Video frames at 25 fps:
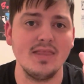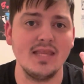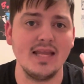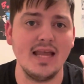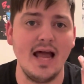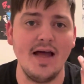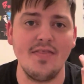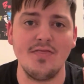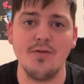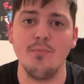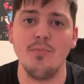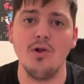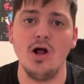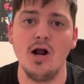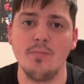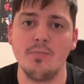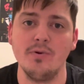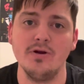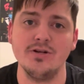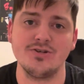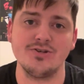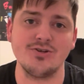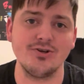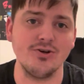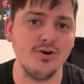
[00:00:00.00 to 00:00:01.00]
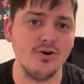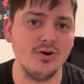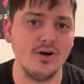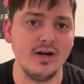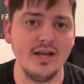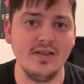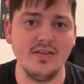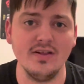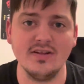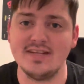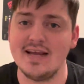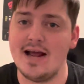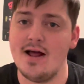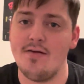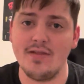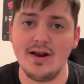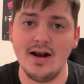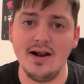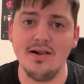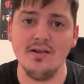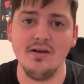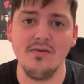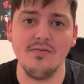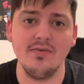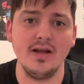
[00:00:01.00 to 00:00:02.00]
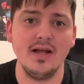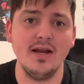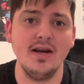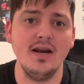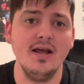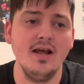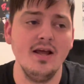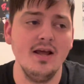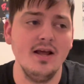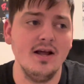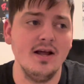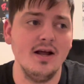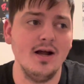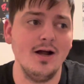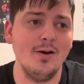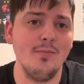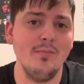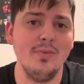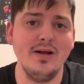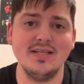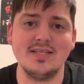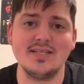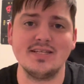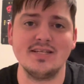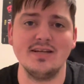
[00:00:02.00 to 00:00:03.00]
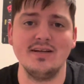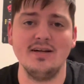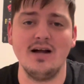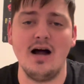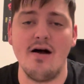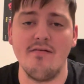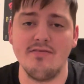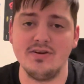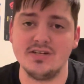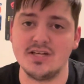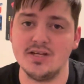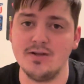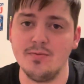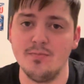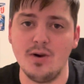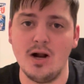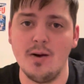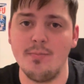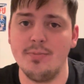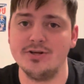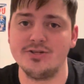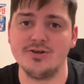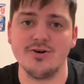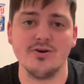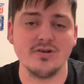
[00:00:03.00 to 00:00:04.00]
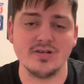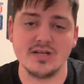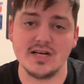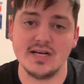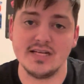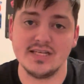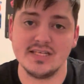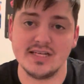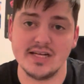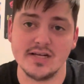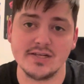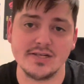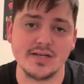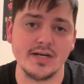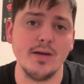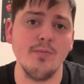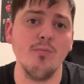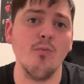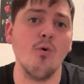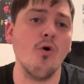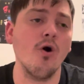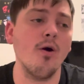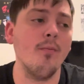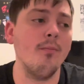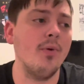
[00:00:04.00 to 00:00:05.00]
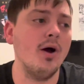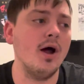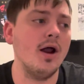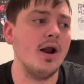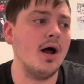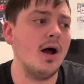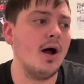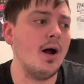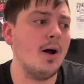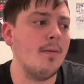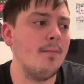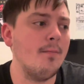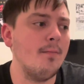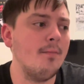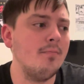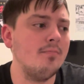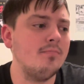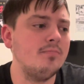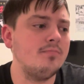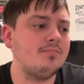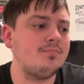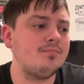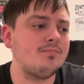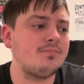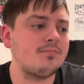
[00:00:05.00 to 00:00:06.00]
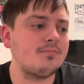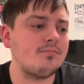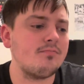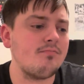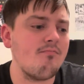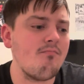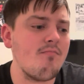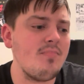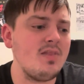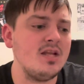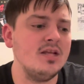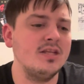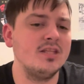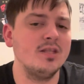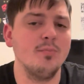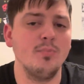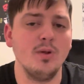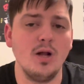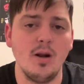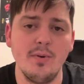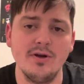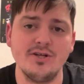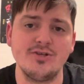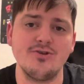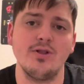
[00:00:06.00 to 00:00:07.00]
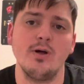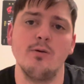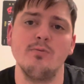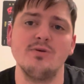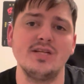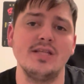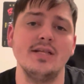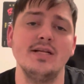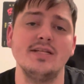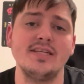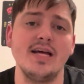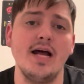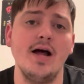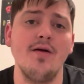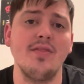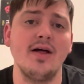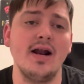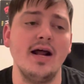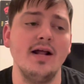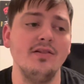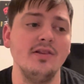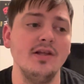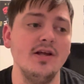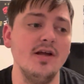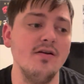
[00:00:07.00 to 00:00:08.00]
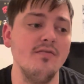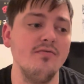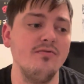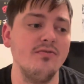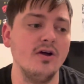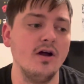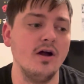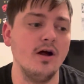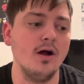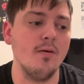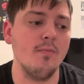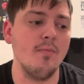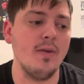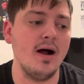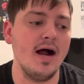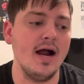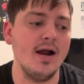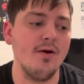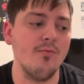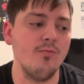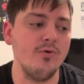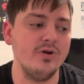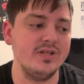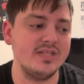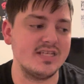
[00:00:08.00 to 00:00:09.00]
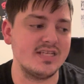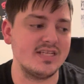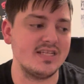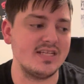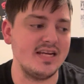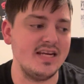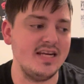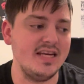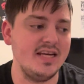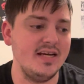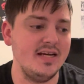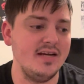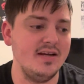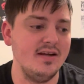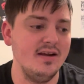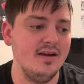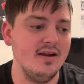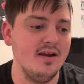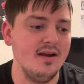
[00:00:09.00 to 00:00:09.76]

Blockbuster in the town that I live in. It's obviously the Blockbuster doesn't exist anymore, but the Blockbuster that was in the town that I lived, I would see